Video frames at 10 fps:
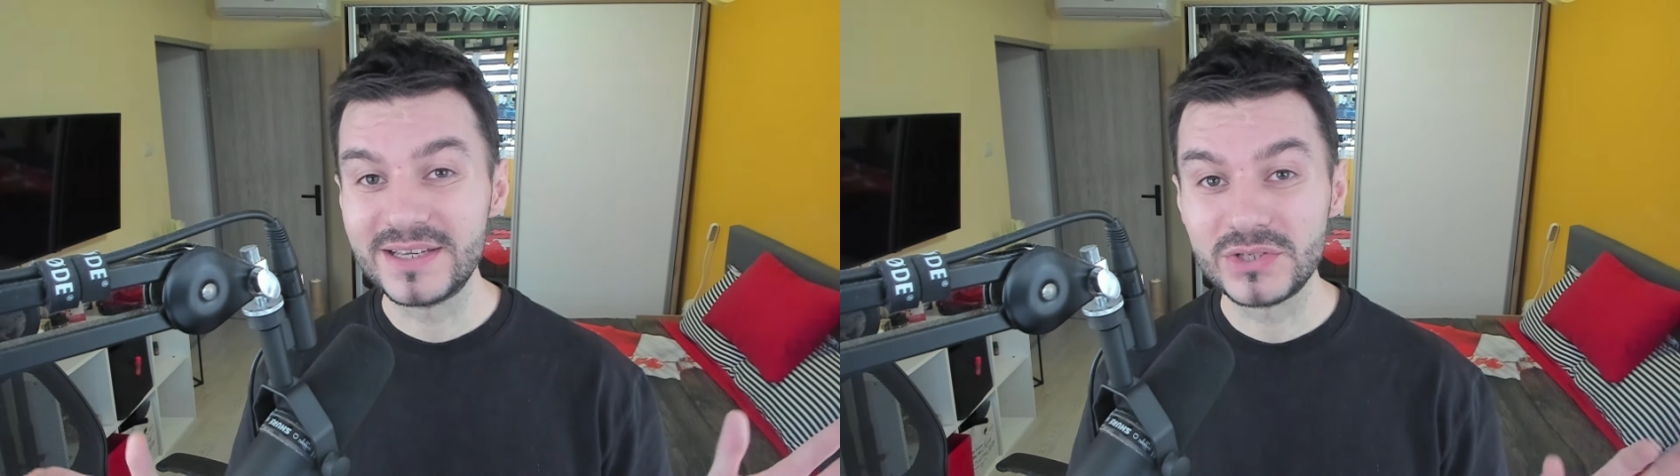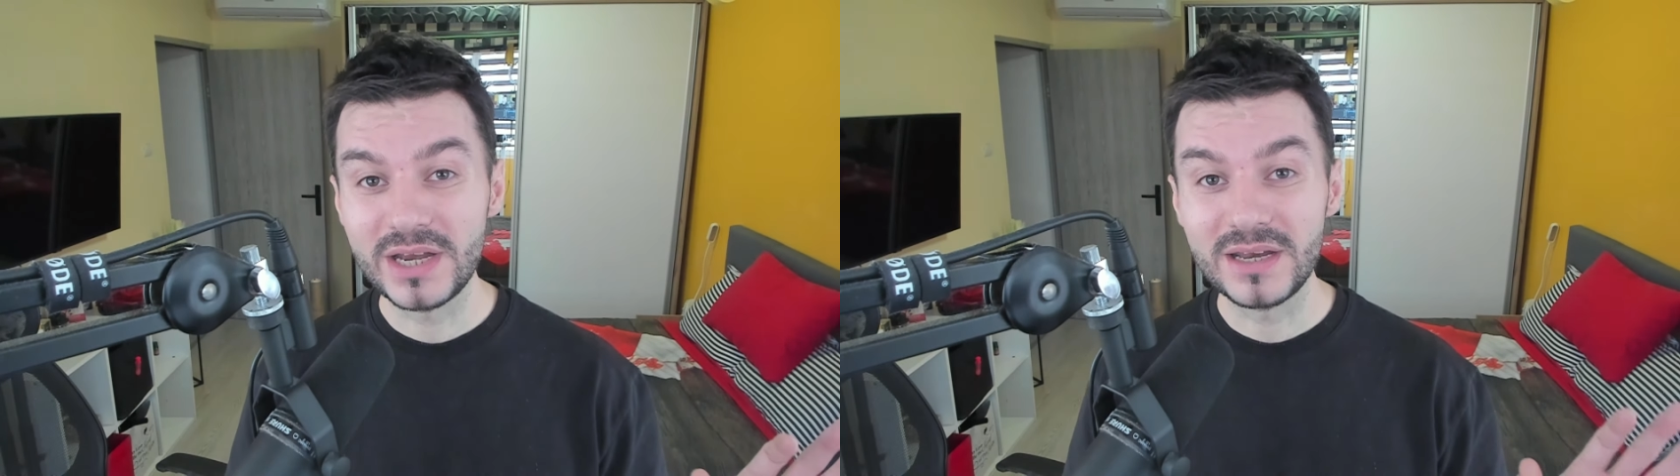
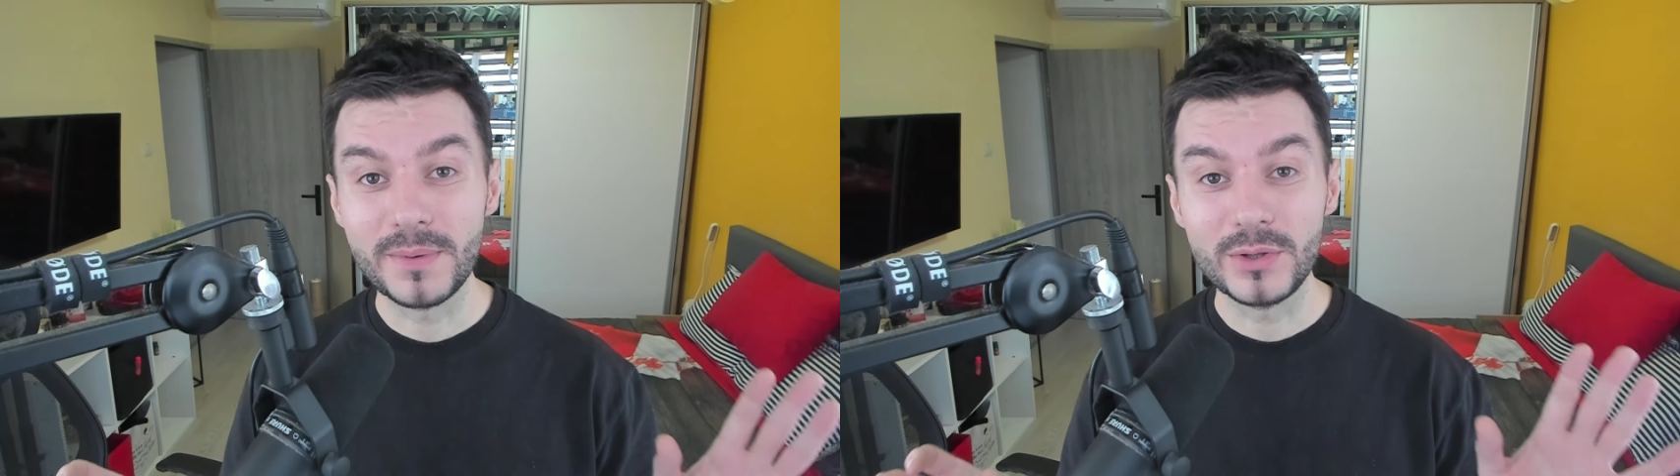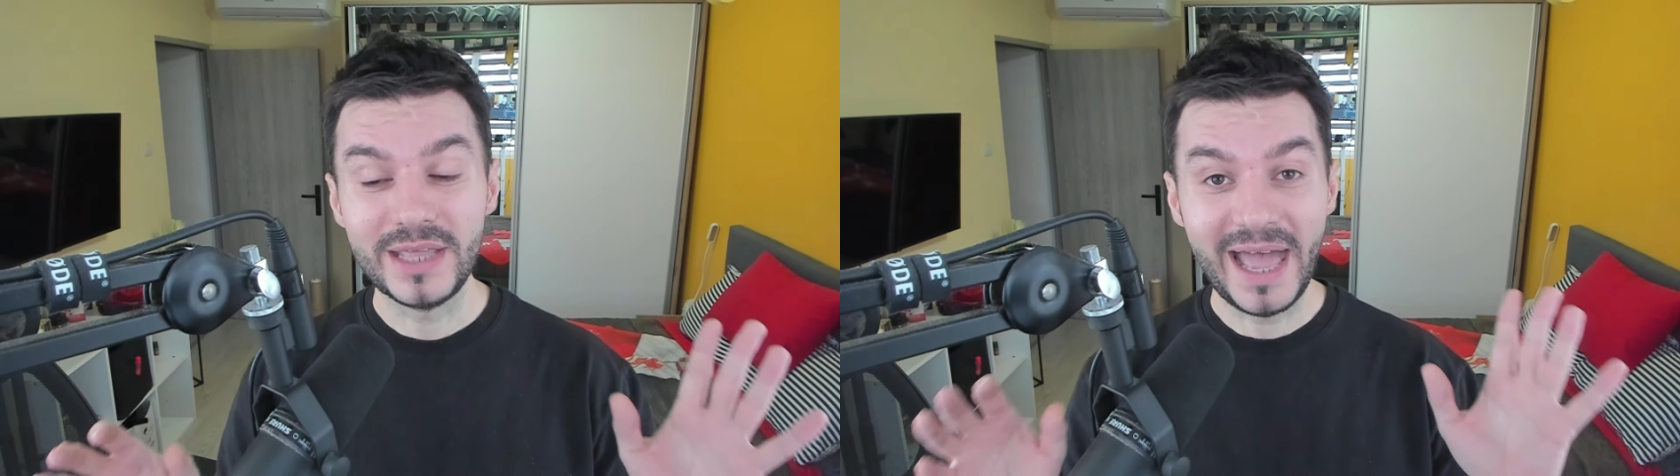excited
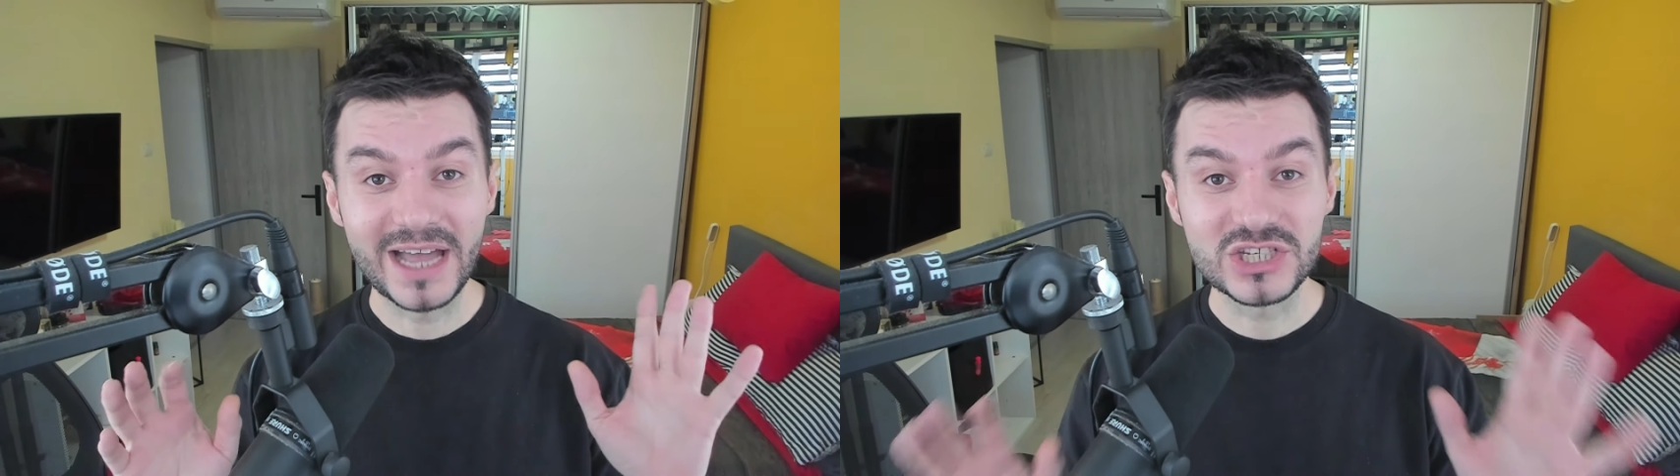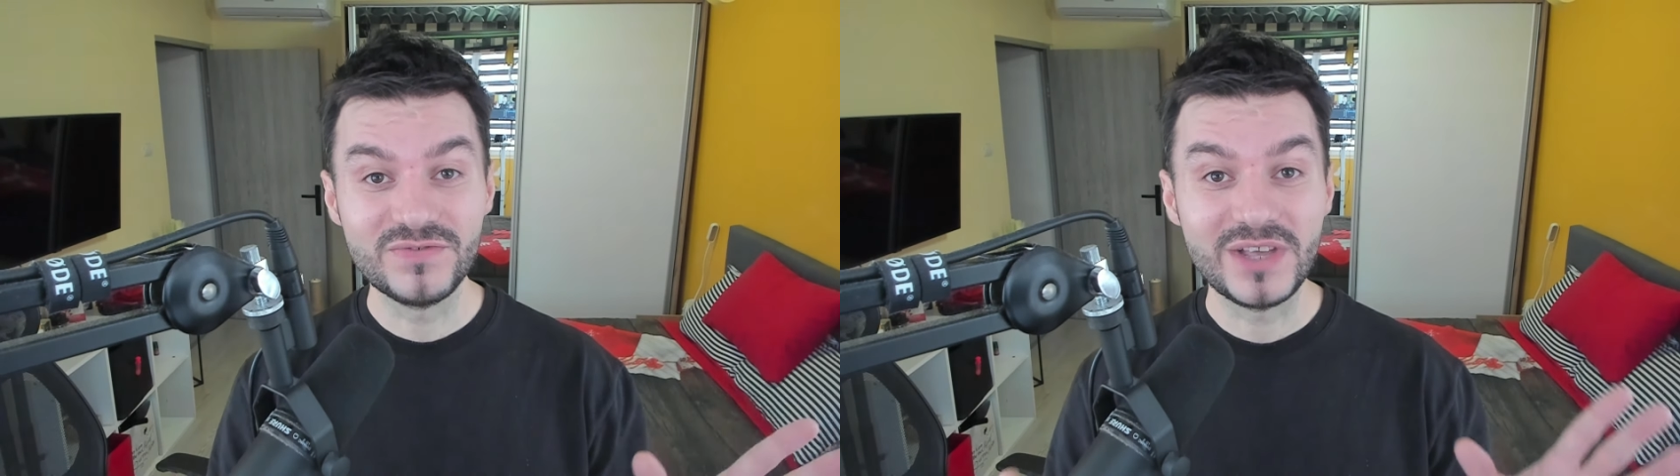about the
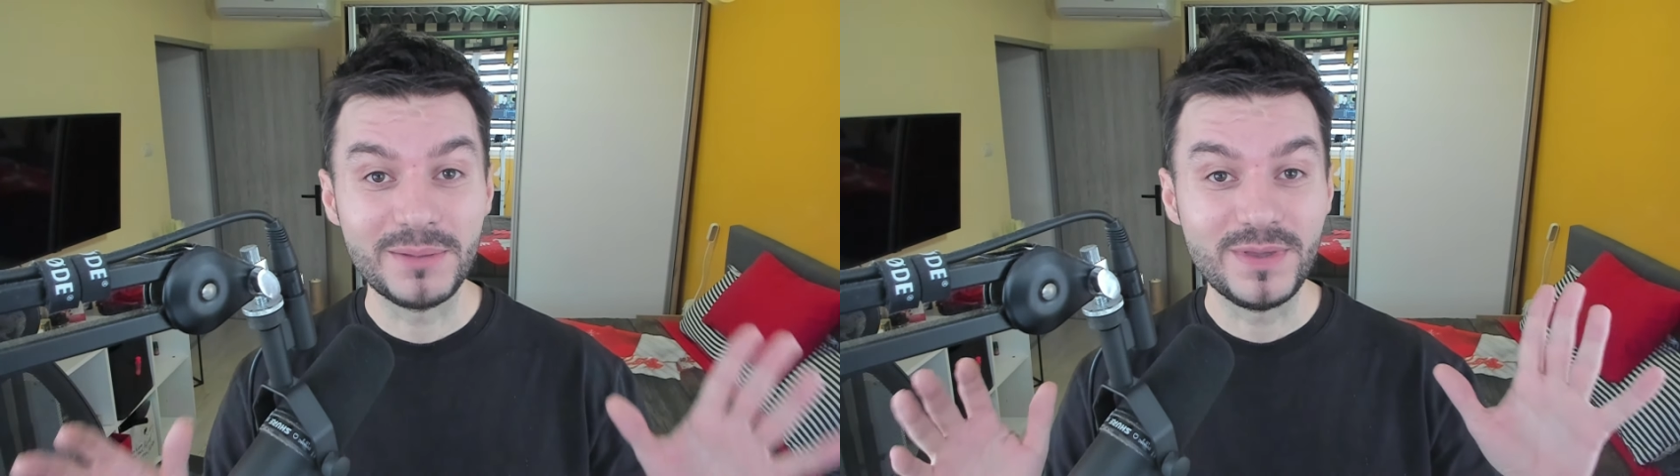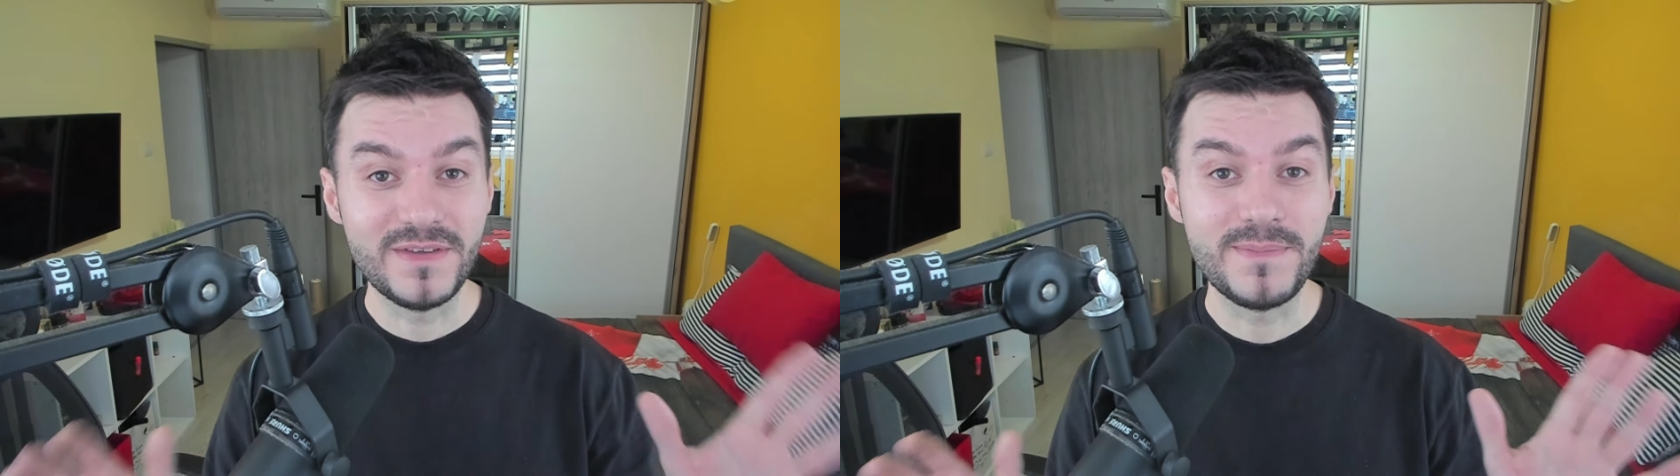Ashenvale
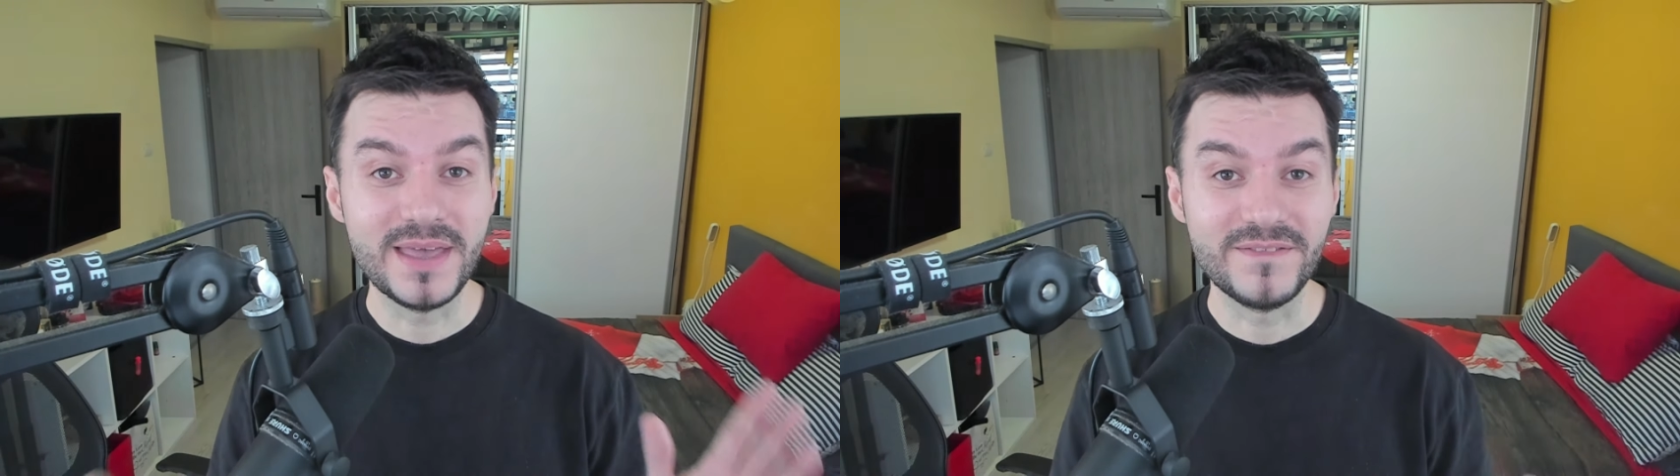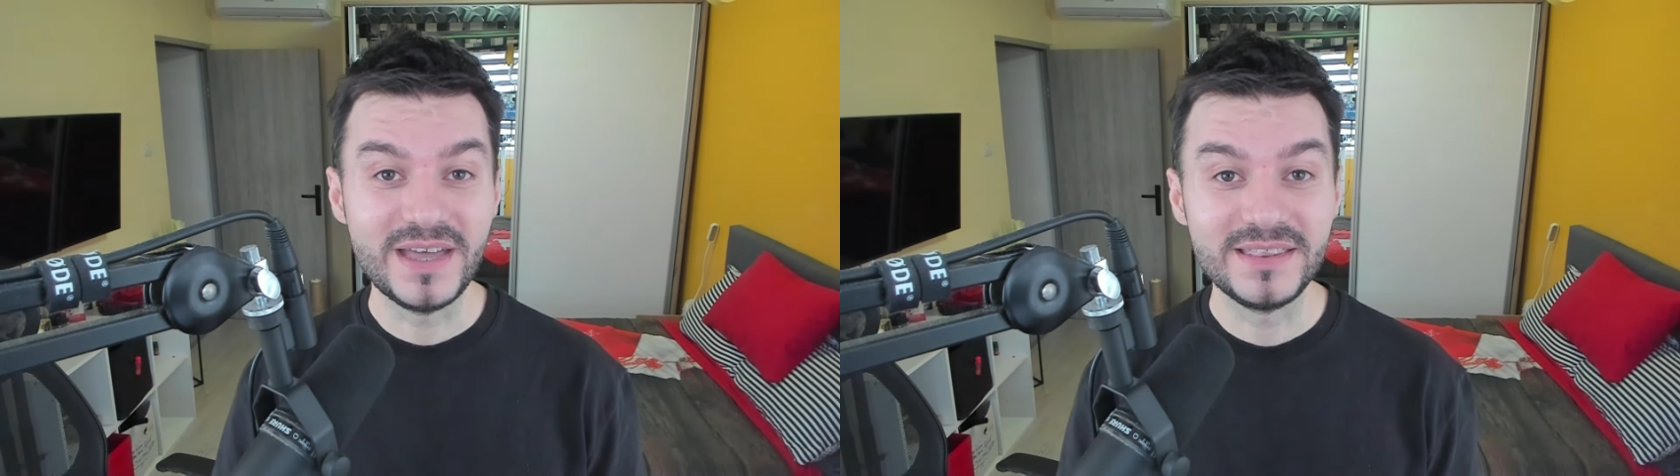
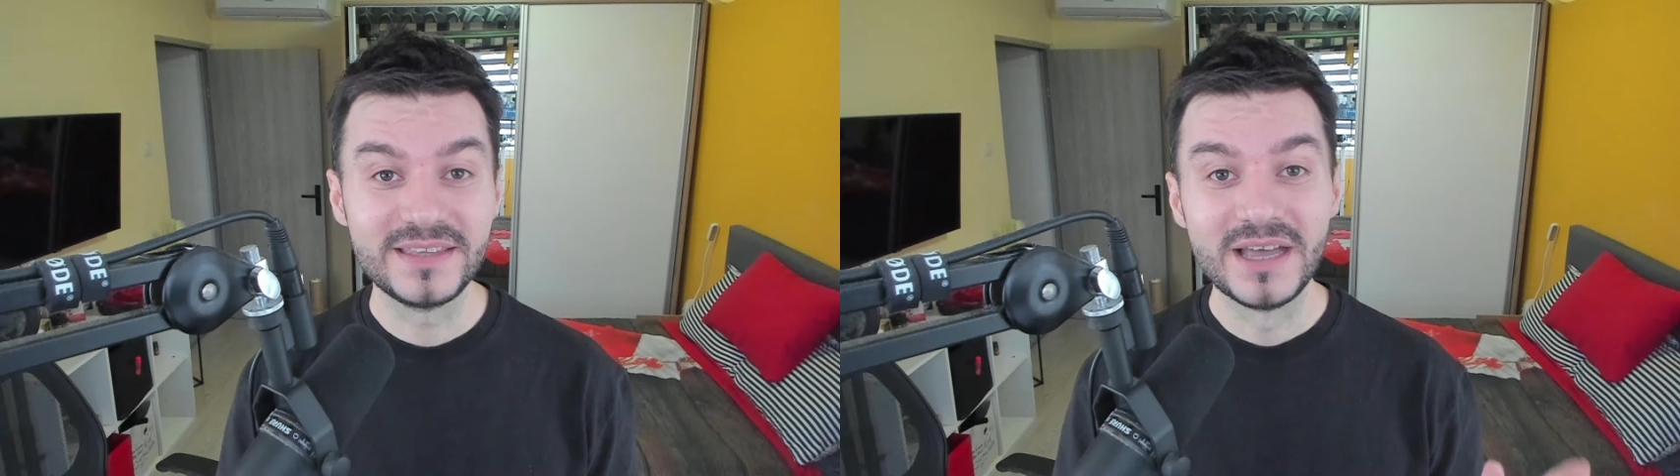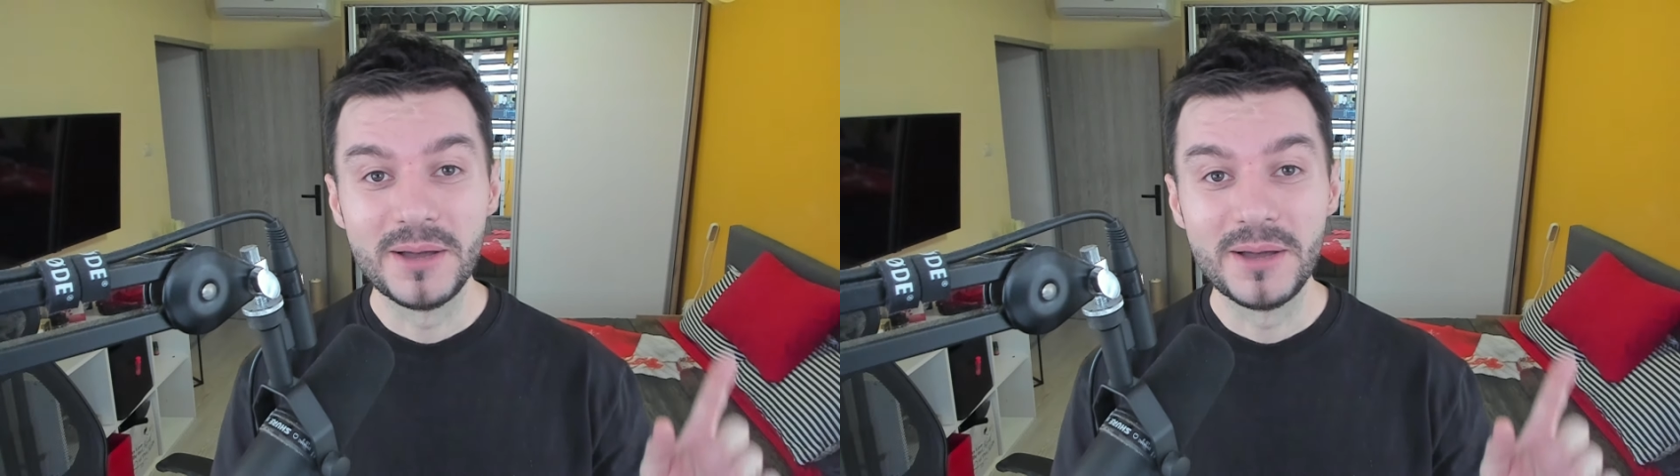PvP event.